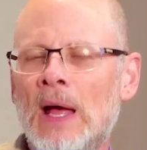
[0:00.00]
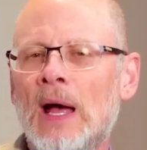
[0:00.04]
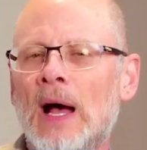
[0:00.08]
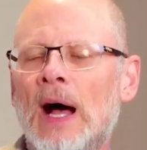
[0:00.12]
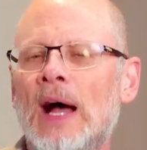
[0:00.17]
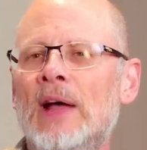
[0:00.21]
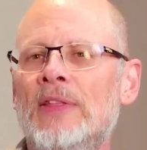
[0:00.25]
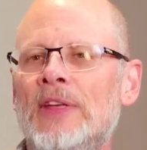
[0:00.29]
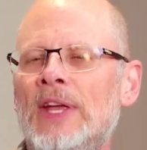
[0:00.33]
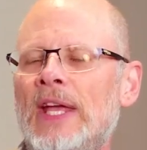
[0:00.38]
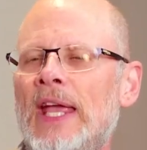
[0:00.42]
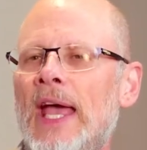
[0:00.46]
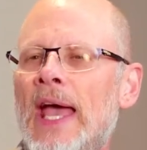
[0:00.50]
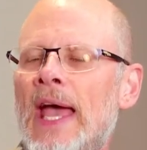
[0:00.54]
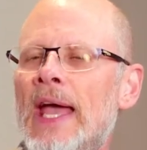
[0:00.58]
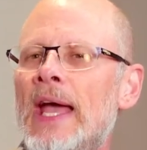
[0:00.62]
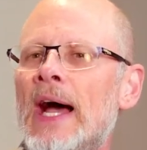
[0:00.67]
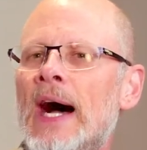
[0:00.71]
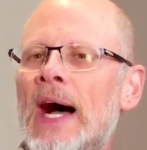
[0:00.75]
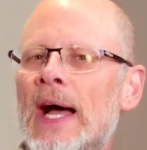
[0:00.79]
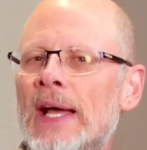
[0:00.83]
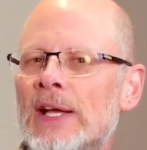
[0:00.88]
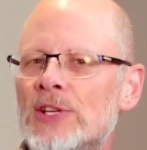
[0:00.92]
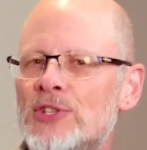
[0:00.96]
I think
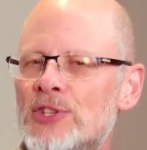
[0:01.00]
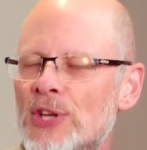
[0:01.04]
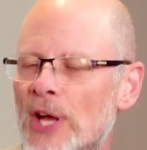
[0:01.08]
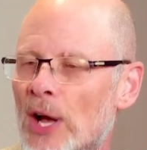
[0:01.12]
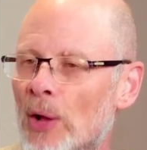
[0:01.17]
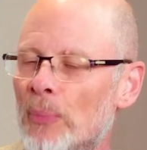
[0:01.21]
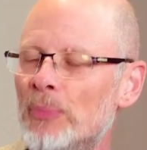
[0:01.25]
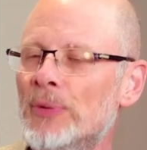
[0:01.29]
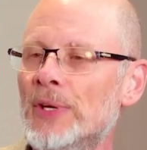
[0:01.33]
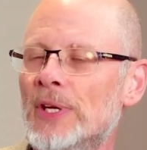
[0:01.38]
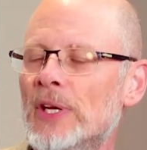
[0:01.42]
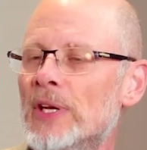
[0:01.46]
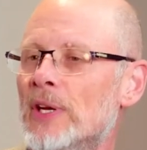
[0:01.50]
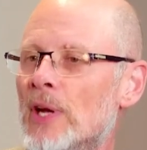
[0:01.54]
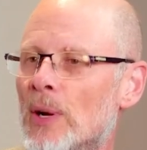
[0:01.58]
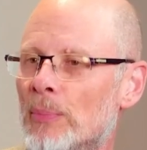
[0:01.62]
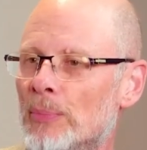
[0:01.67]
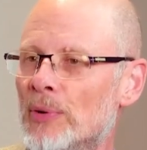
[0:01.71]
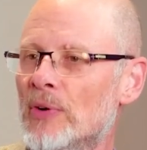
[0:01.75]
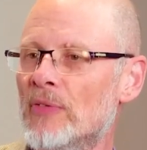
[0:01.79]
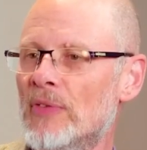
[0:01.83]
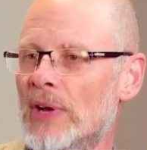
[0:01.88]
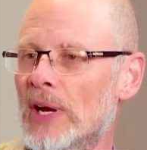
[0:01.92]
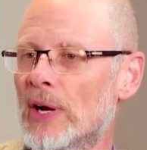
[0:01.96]
AI has helped in a
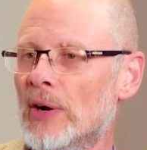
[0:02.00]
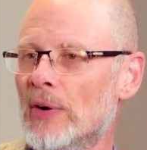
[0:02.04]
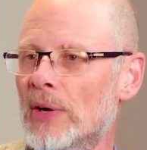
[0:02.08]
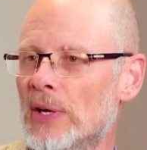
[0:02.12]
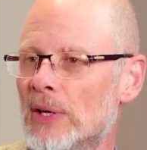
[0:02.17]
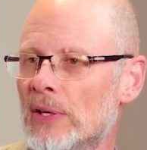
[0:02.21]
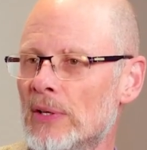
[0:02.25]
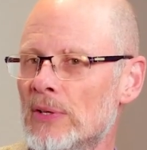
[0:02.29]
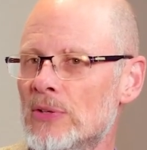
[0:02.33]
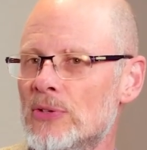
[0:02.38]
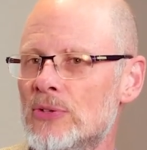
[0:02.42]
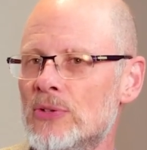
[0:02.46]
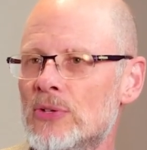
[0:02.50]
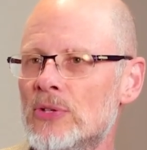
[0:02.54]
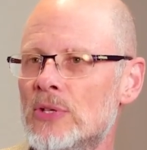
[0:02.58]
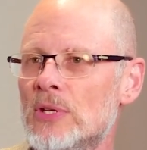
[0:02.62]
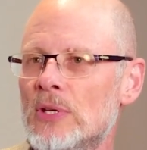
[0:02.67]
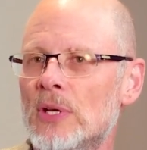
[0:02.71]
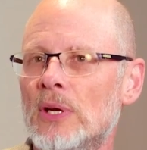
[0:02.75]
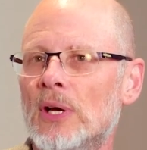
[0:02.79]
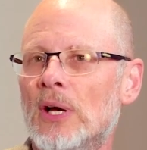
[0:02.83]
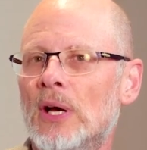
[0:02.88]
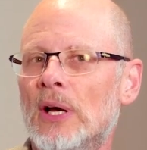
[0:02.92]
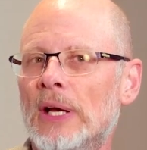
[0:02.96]
number of areas.
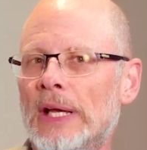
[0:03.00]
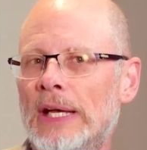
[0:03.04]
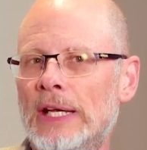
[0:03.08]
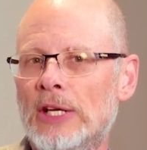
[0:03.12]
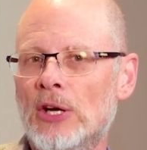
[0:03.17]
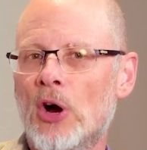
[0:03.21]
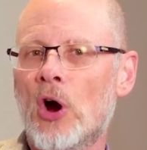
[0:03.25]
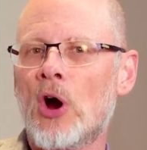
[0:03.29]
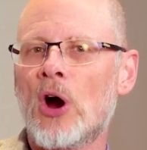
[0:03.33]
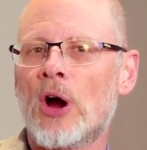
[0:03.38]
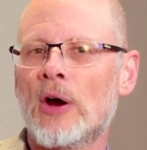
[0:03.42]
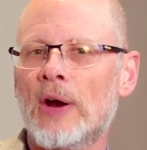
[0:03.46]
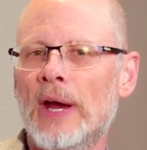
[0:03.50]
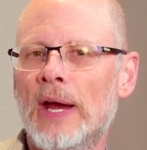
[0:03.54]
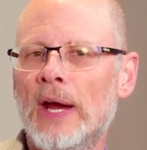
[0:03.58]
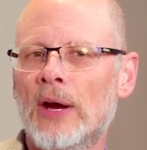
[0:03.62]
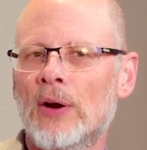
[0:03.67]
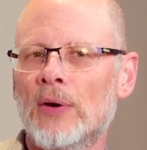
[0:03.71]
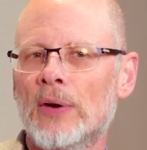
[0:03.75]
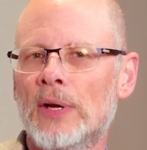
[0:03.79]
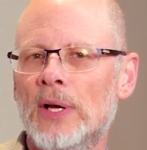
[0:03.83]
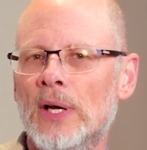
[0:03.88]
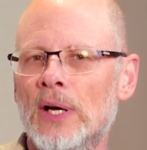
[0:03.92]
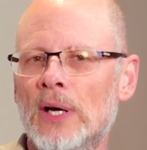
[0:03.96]
In our
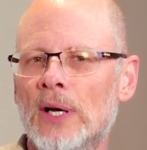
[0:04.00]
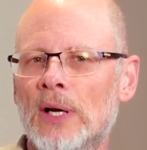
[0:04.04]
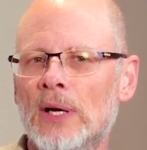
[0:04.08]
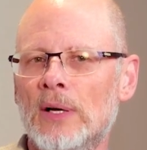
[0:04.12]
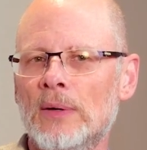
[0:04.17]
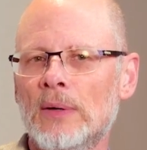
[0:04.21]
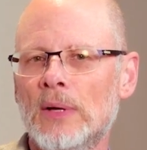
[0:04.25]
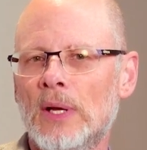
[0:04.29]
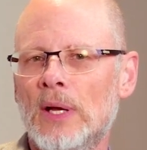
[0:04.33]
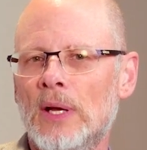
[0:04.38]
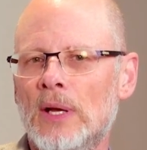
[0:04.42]
area,